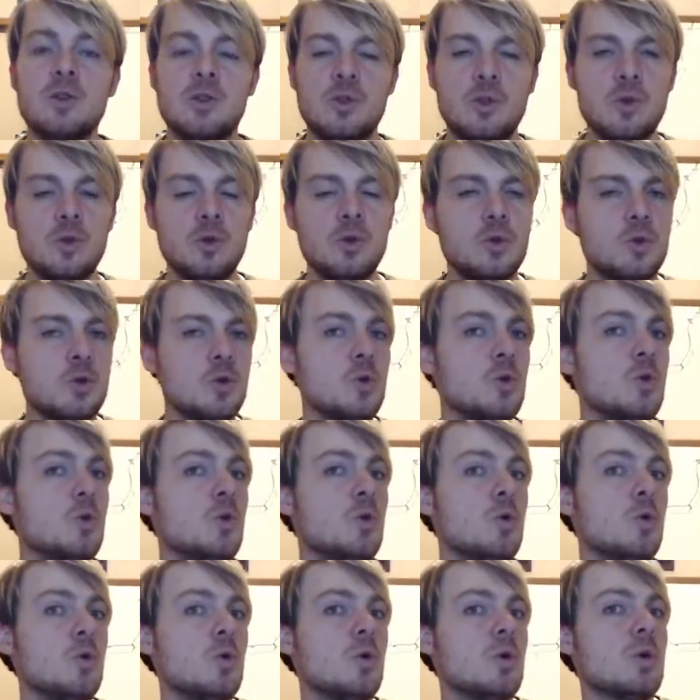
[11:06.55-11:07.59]
due
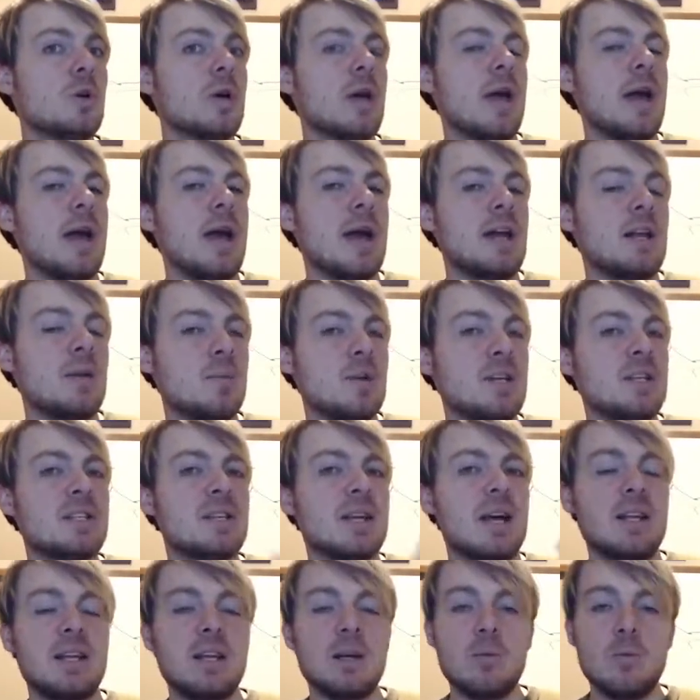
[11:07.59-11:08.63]
to enemies
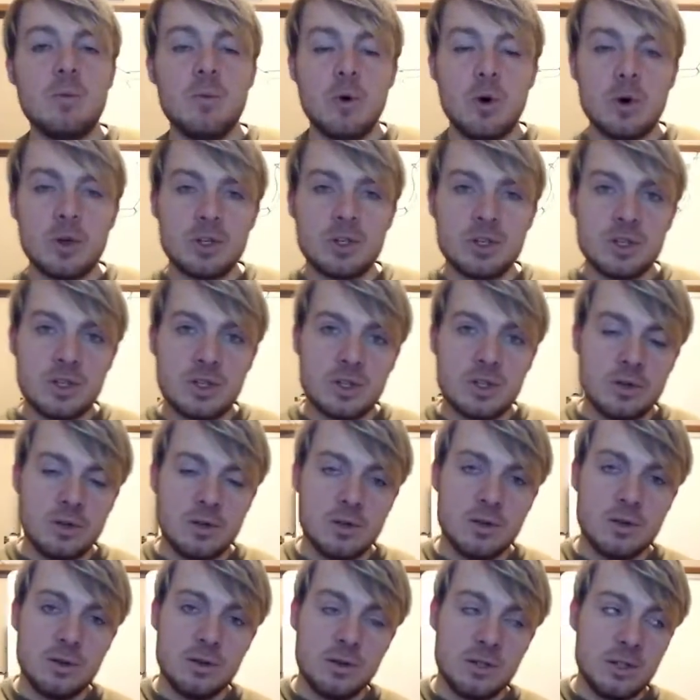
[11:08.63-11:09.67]
getting more
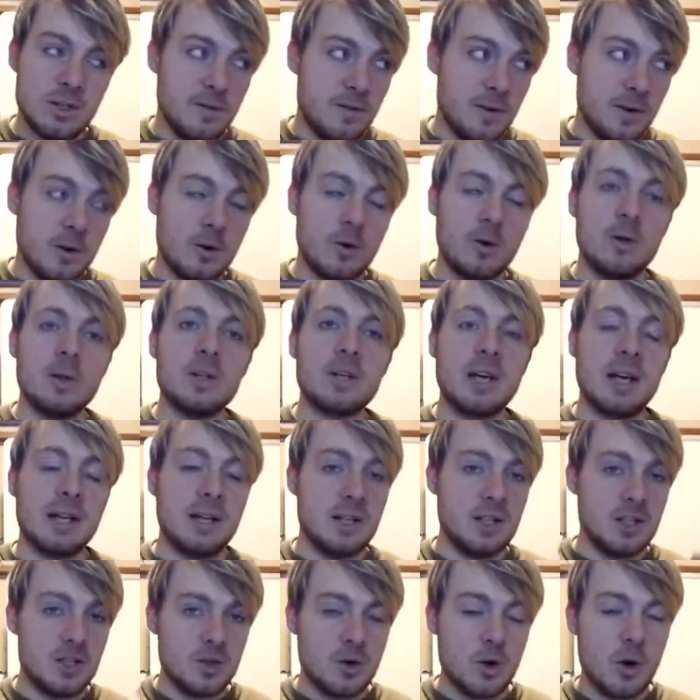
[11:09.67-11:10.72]
difficult,
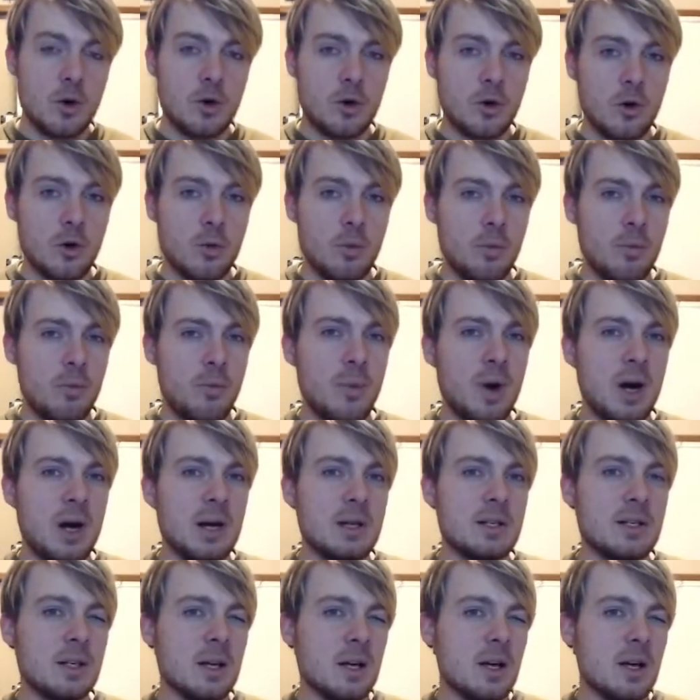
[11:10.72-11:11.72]
getting stronger, but